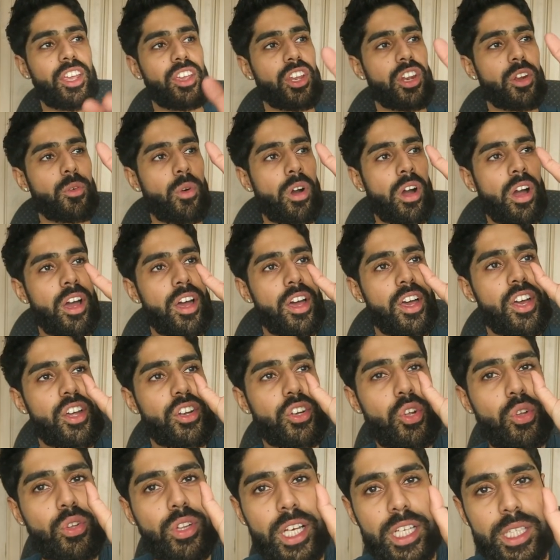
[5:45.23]
You know what?
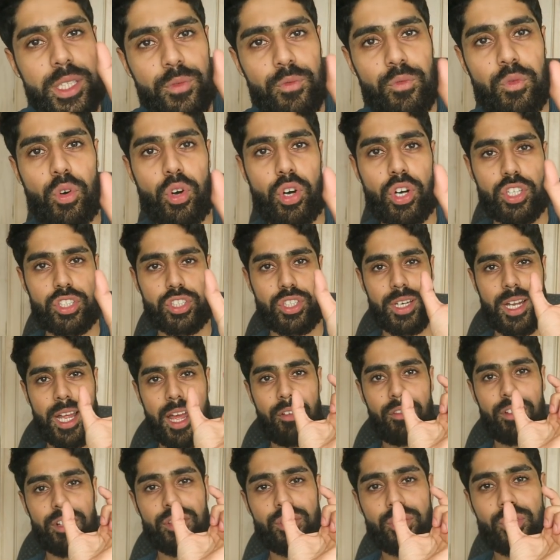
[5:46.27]
2,400
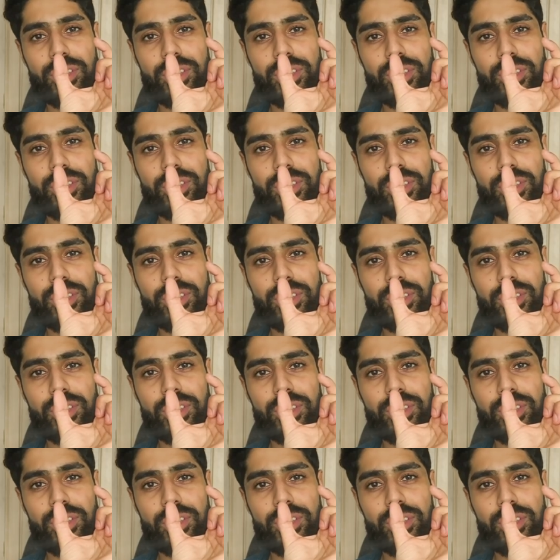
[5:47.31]
calories,